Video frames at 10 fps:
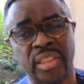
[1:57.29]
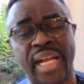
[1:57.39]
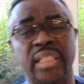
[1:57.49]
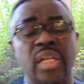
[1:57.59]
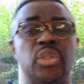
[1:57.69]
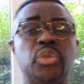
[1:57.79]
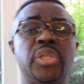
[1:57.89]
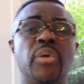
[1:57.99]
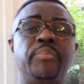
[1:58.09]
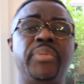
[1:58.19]
that they
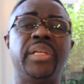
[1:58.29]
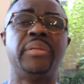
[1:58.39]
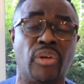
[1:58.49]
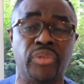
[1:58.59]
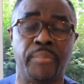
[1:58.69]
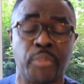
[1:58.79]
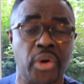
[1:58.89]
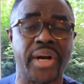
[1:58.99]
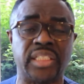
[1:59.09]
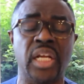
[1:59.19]
will be part of the
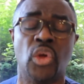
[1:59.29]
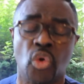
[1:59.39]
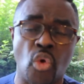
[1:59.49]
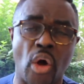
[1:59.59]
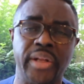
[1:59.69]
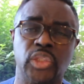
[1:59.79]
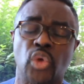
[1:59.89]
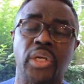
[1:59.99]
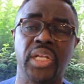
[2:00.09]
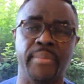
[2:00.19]
progress God is
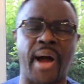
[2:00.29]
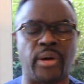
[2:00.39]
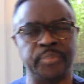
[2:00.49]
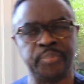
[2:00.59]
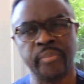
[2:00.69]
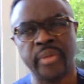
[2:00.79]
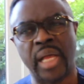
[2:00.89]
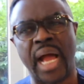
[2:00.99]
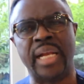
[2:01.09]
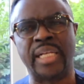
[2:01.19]
talking about.
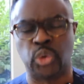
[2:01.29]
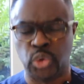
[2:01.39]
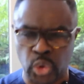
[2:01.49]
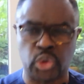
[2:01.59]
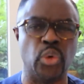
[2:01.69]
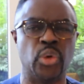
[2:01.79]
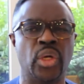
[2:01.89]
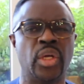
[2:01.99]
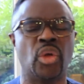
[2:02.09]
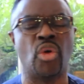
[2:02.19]
And as you do so,
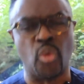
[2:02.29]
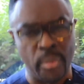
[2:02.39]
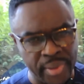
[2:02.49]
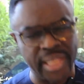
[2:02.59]
God will